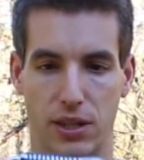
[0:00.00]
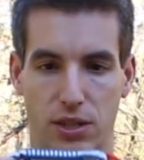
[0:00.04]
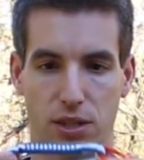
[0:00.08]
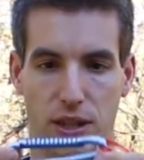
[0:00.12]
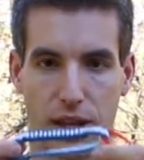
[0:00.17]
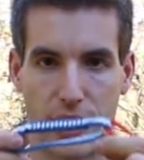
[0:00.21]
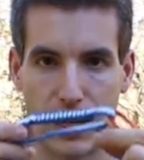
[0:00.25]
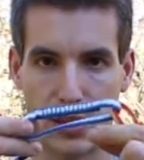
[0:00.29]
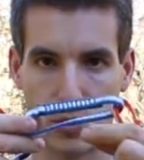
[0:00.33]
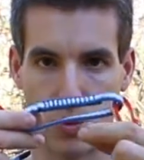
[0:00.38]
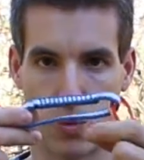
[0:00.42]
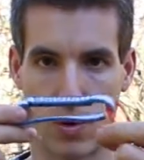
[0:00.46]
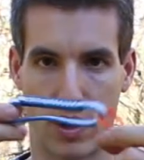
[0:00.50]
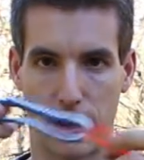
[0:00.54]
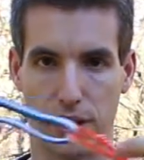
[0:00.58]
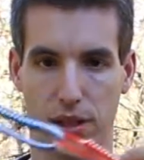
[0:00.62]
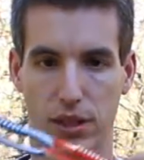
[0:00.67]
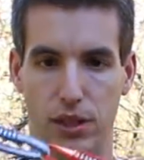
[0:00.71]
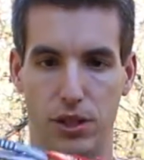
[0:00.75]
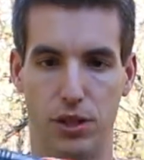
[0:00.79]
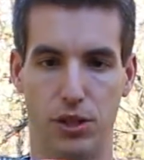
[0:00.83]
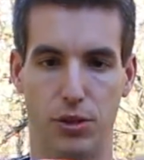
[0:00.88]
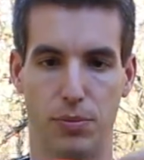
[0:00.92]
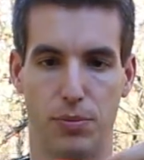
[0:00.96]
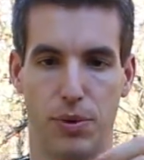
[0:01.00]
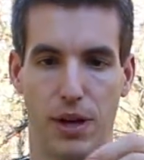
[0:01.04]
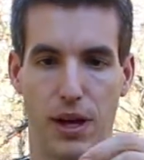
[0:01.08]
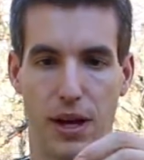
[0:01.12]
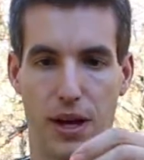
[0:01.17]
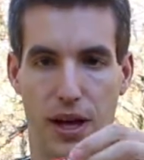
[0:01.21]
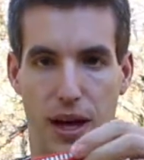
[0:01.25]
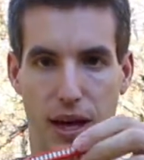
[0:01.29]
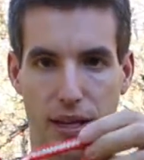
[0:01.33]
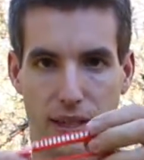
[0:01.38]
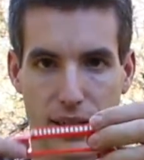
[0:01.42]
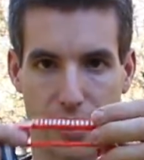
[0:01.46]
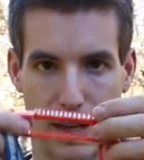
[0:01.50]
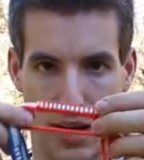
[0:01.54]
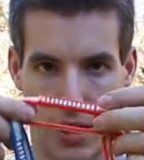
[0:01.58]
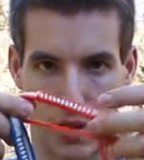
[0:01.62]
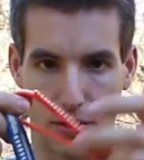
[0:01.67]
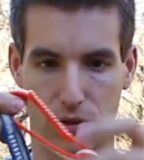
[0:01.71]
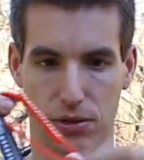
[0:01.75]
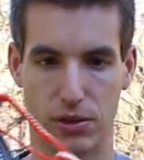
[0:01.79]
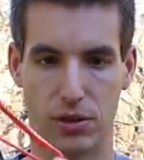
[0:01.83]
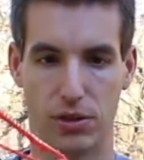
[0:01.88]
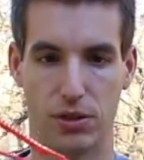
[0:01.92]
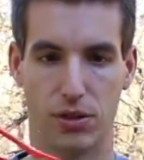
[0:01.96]
So that's one loop, that's
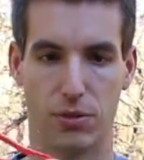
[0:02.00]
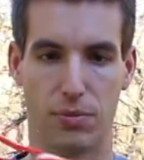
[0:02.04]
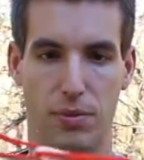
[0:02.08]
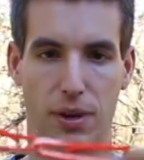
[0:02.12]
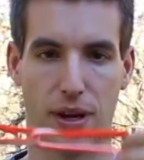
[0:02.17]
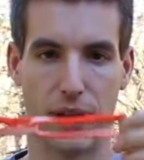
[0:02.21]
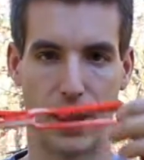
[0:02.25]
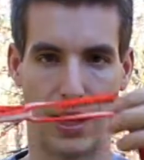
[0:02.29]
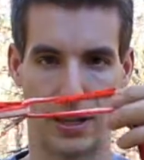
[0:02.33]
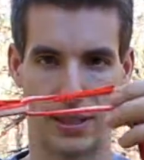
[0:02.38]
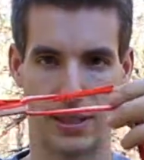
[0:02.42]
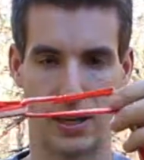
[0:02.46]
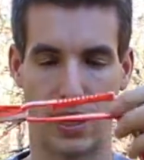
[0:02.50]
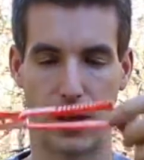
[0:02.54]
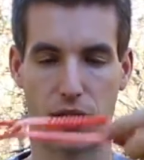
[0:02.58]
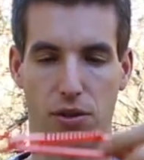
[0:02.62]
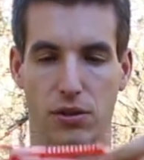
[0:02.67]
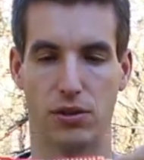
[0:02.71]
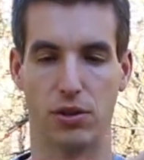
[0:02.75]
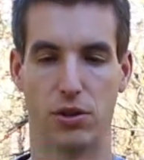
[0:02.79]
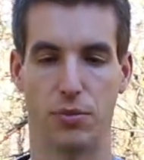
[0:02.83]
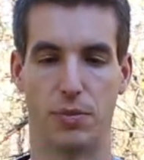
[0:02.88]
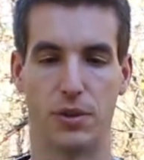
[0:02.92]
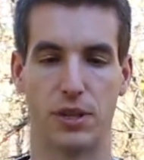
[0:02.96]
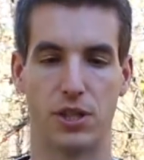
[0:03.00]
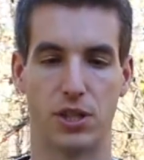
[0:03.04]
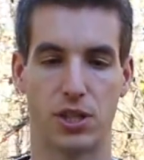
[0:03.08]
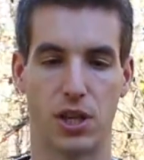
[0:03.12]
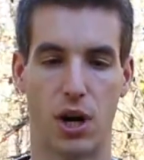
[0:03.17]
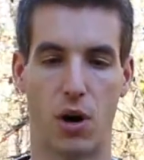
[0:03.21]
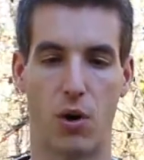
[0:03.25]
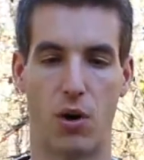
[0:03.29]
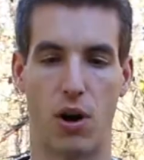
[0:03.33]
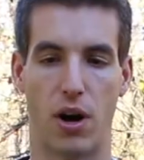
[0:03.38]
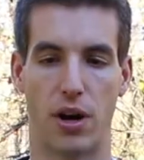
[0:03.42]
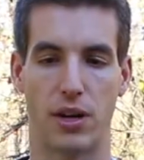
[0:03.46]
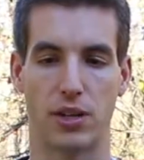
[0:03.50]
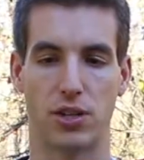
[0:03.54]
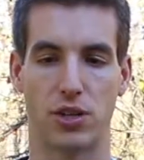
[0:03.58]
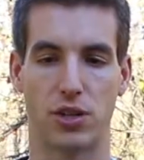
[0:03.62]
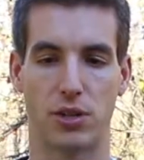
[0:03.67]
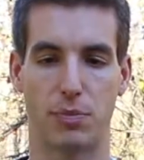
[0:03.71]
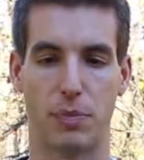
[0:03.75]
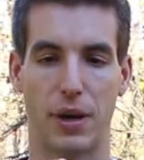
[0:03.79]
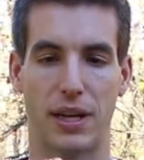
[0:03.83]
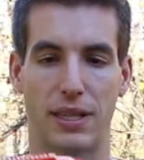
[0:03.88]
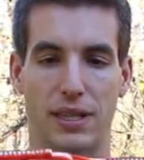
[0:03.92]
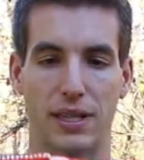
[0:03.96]
another loop, that's another loop, and so on. So
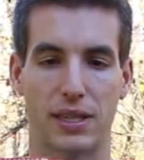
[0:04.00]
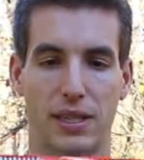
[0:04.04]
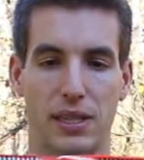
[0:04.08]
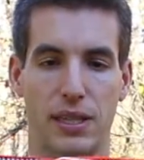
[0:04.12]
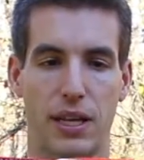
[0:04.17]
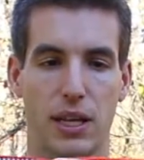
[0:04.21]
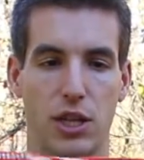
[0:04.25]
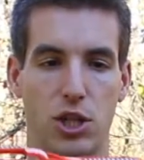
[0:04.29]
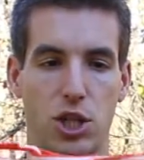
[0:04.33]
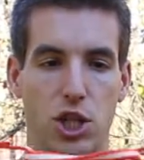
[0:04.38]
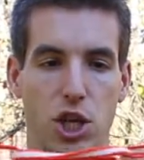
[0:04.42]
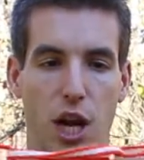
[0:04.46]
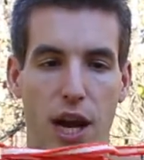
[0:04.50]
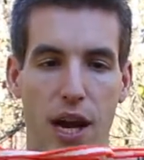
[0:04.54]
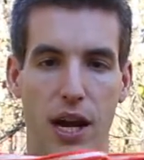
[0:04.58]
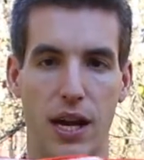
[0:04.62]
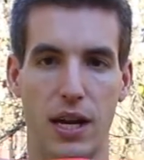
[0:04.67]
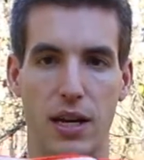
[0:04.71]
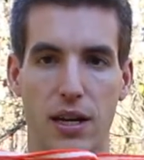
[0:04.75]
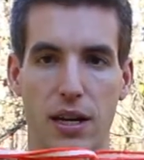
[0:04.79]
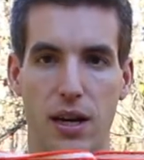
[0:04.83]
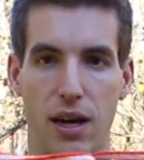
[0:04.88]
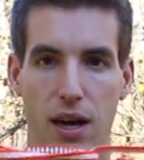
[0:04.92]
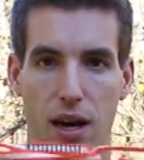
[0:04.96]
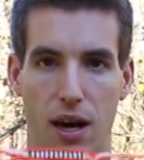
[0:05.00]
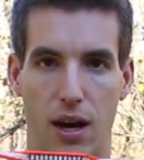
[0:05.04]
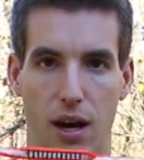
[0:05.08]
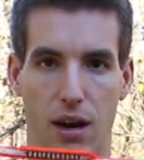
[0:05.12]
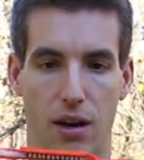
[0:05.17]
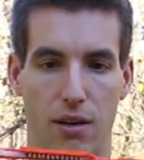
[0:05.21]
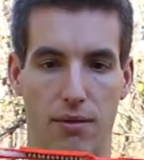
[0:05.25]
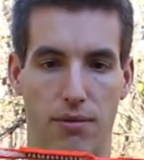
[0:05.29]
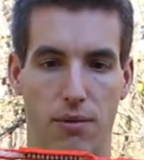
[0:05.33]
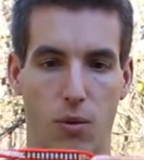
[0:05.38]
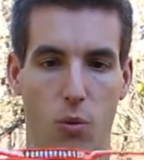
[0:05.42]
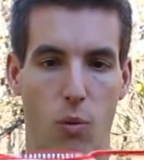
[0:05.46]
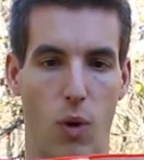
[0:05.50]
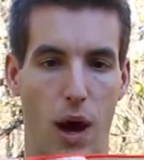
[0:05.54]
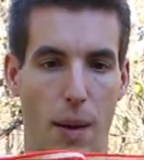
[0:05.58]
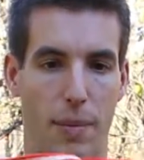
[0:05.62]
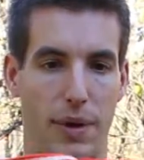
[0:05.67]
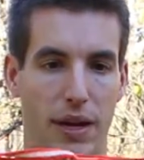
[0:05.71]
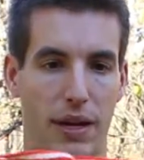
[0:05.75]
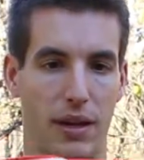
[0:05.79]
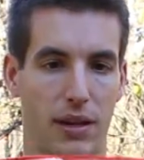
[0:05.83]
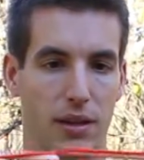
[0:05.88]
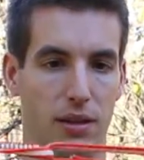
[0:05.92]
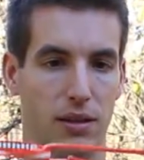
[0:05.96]
it's basically a chain of
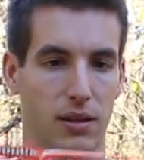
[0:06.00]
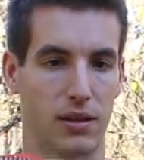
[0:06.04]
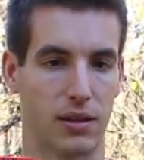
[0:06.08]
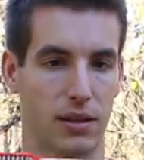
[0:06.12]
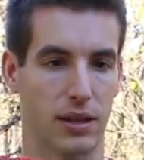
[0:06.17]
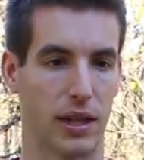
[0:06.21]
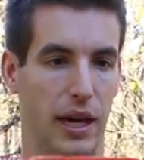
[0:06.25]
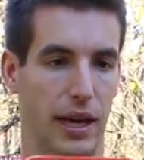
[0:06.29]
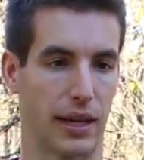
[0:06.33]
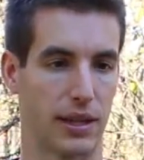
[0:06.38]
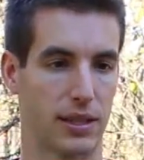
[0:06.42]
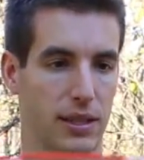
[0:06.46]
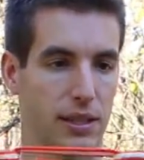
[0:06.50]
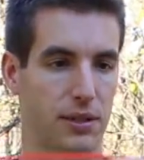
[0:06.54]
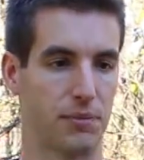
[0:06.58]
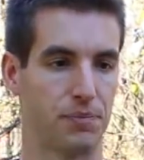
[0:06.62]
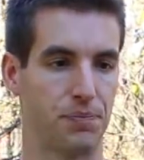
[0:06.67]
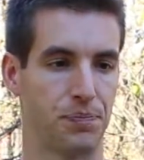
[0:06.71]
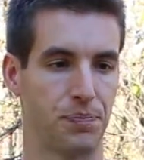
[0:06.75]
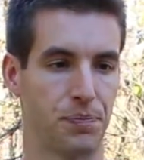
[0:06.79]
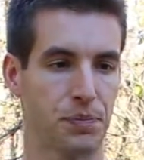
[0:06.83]
webbing links.